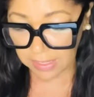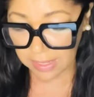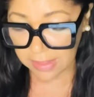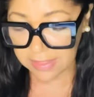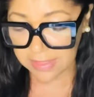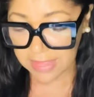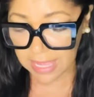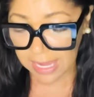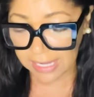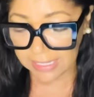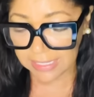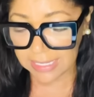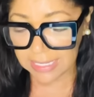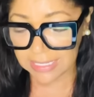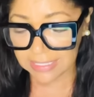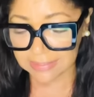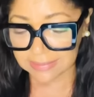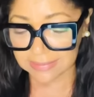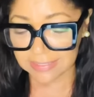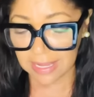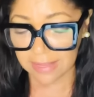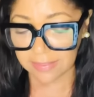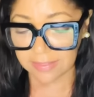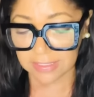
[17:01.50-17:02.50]
Then he
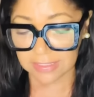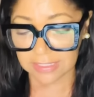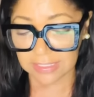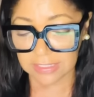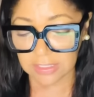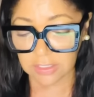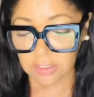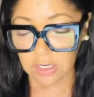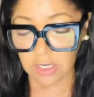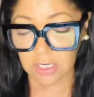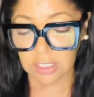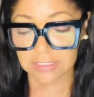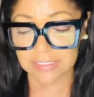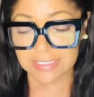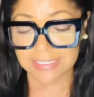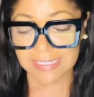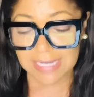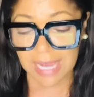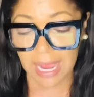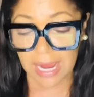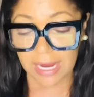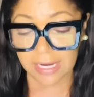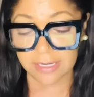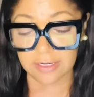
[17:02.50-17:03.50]
said the little girl
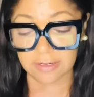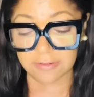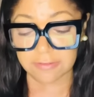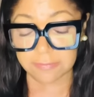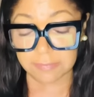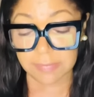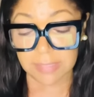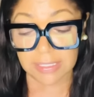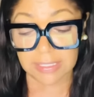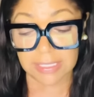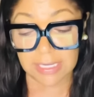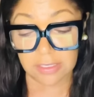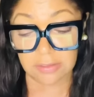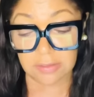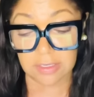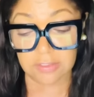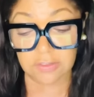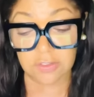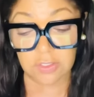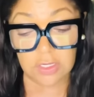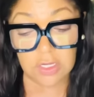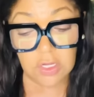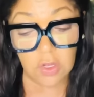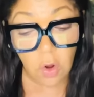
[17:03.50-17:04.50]
died of malaria.
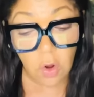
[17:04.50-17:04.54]
So he